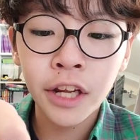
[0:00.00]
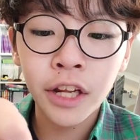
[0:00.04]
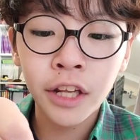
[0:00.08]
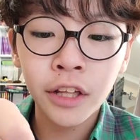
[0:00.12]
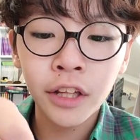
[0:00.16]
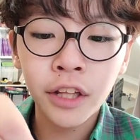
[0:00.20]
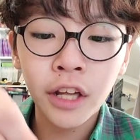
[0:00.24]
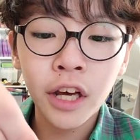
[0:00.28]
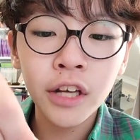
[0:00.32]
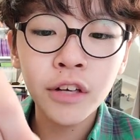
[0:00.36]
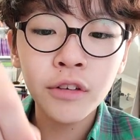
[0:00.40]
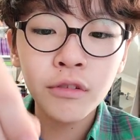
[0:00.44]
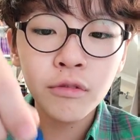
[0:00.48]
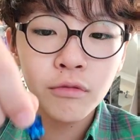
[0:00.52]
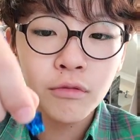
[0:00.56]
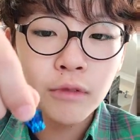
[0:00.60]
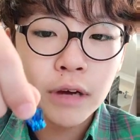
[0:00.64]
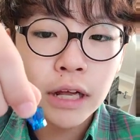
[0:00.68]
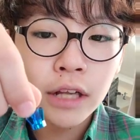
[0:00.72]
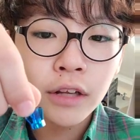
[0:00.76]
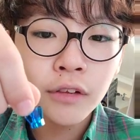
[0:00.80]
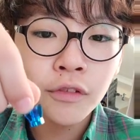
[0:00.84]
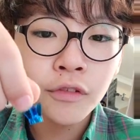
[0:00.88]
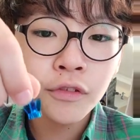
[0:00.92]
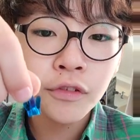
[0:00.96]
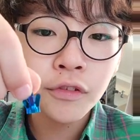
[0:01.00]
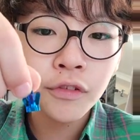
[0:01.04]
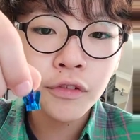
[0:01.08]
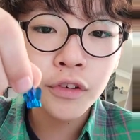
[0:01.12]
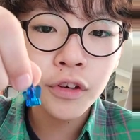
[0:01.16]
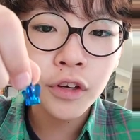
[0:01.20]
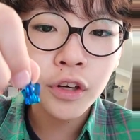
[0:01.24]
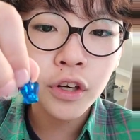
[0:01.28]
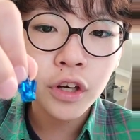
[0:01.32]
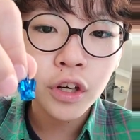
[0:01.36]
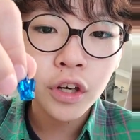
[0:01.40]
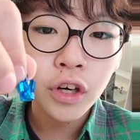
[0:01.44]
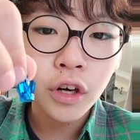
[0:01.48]
a lot of wealth,
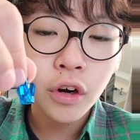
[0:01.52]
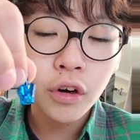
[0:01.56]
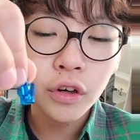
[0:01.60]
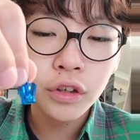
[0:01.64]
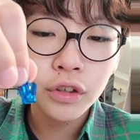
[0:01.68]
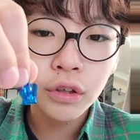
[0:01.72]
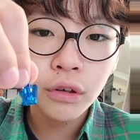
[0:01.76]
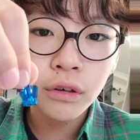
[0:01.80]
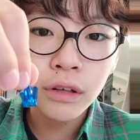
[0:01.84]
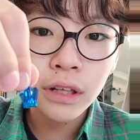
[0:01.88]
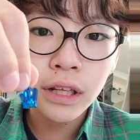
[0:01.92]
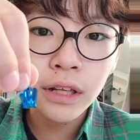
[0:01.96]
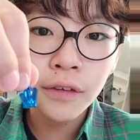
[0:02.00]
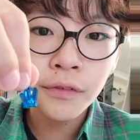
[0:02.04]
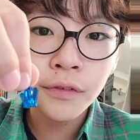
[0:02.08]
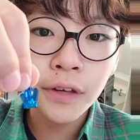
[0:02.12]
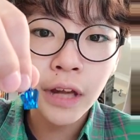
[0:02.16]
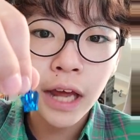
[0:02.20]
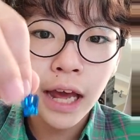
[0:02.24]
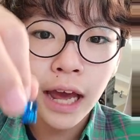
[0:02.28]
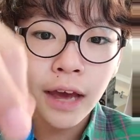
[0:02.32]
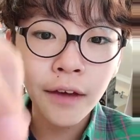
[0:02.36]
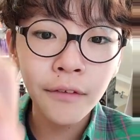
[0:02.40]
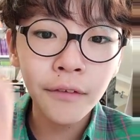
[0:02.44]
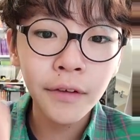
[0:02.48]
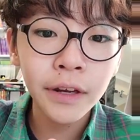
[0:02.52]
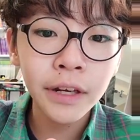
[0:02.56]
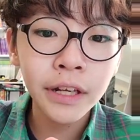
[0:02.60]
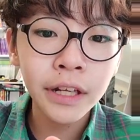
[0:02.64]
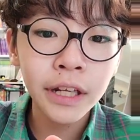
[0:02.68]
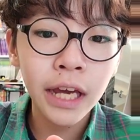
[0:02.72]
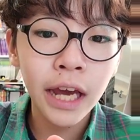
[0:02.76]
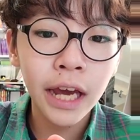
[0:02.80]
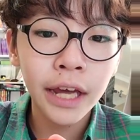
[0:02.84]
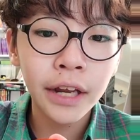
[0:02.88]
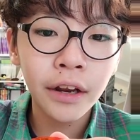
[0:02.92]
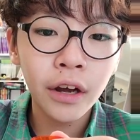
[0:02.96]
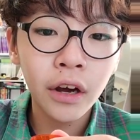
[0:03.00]
or don't even have
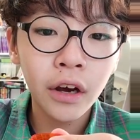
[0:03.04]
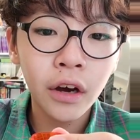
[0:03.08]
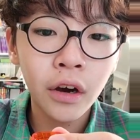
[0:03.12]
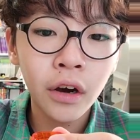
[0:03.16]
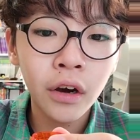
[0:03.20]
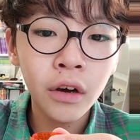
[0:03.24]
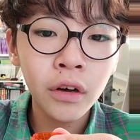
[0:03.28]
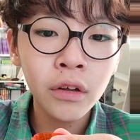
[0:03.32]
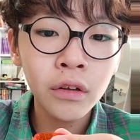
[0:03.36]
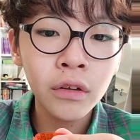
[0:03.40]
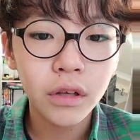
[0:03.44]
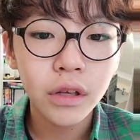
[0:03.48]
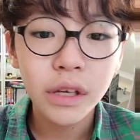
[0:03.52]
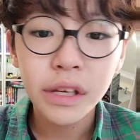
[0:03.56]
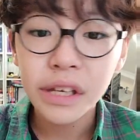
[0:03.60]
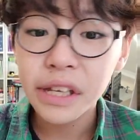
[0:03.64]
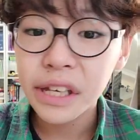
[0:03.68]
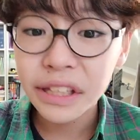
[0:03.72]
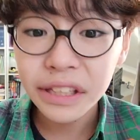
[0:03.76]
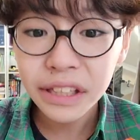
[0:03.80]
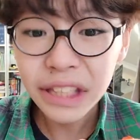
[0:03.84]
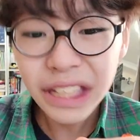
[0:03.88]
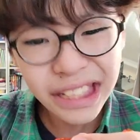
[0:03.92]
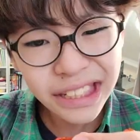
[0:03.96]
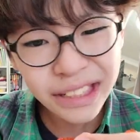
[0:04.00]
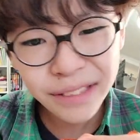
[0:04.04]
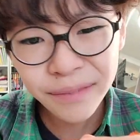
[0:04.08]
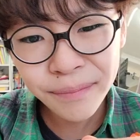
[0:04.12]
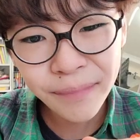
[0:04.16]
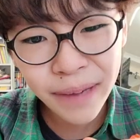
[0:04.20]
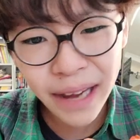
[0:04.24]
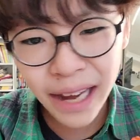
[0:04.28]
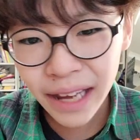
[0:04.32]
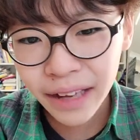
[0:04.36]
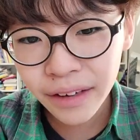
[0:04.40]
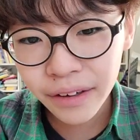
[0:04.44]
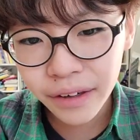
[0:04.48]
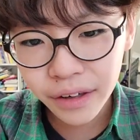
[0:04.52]
any at all. It doesn't
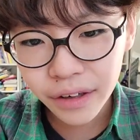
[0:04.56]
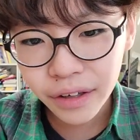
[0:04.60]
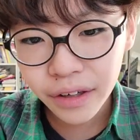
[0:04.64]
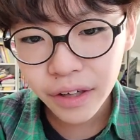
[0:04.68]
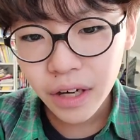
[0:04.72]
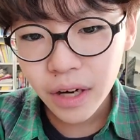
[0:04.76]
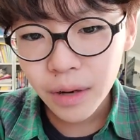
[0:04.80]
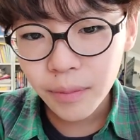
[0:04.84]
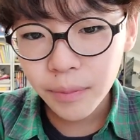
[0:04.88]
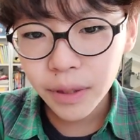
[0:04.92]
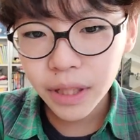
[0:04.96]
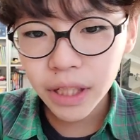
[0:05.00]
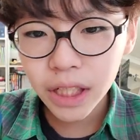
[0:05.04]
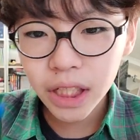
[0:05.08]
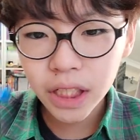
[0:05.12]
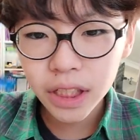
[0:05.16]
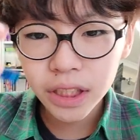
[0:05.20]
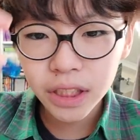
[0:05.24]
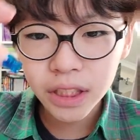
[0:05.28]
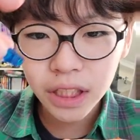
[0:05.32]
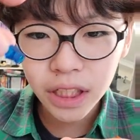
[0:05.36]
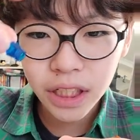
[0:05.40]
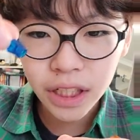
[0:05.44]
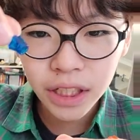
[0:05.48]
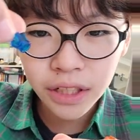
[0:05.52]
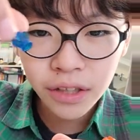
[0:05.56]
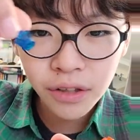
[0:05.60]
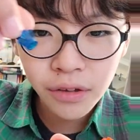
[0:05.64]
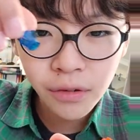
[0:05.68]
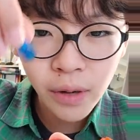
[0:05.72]
matter, because either